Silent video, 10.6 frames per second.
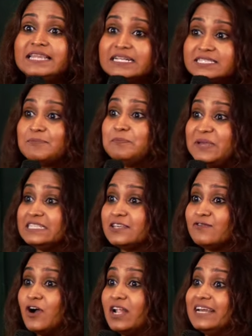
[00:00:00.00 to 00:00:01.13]
That's the peace
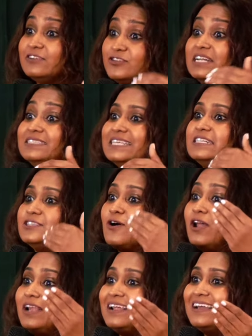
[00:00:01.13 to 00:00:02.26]
of God that transcends
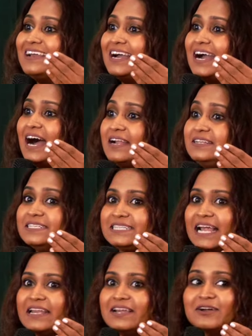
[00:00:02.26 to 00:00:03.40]
all
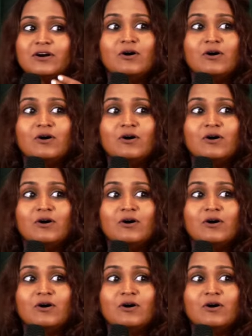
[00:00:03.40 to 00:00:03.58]
understanding.